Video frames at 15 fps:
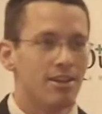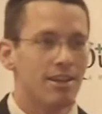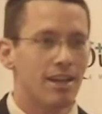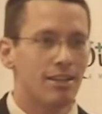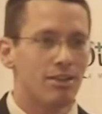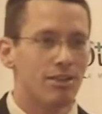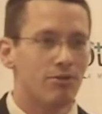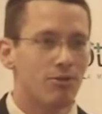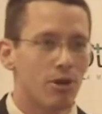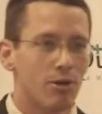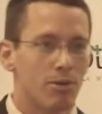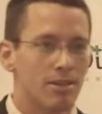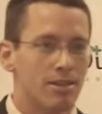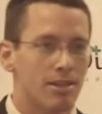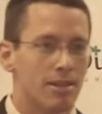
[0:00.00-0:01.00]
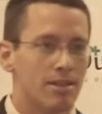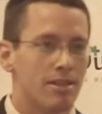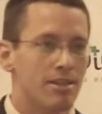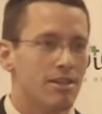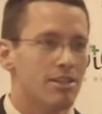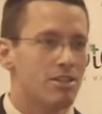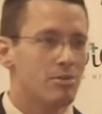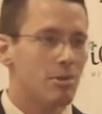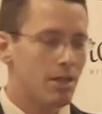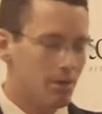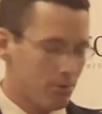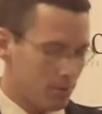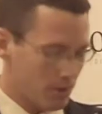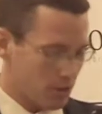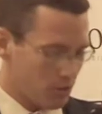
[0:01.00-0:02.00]
and I look forward to speaking
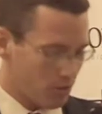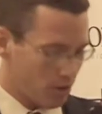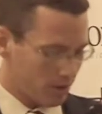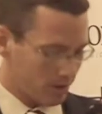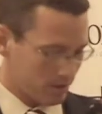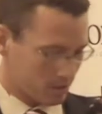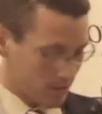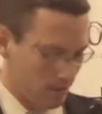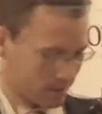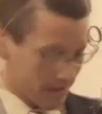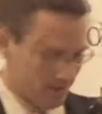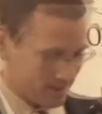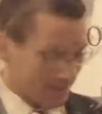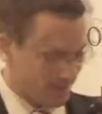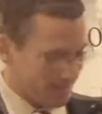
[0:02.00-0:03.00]
with you all as well.